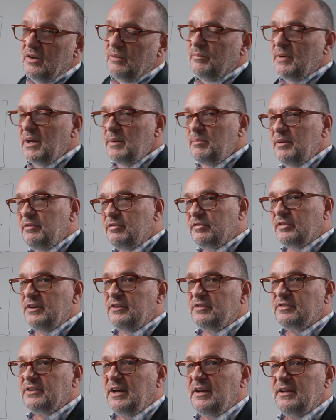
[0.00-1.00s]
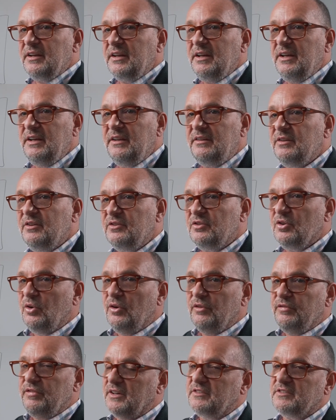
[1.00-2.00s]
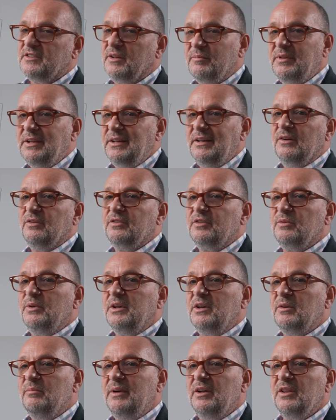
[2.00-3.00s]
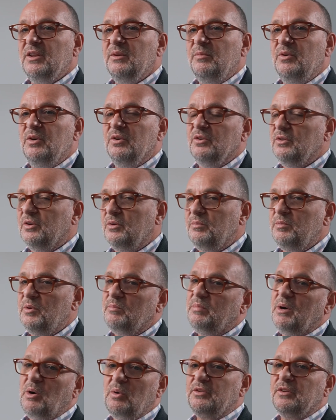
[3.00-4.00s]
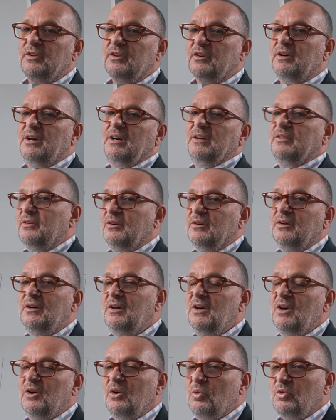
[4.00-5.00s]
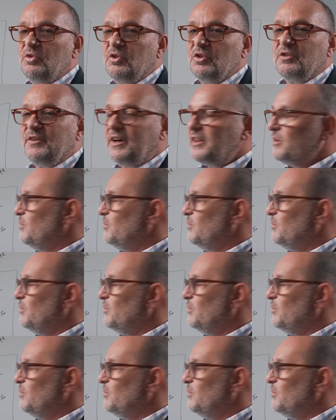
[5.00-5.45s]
maybe freestanding heaters, or find something else that we can mount them on, or put poles in the ground, or all sorts of other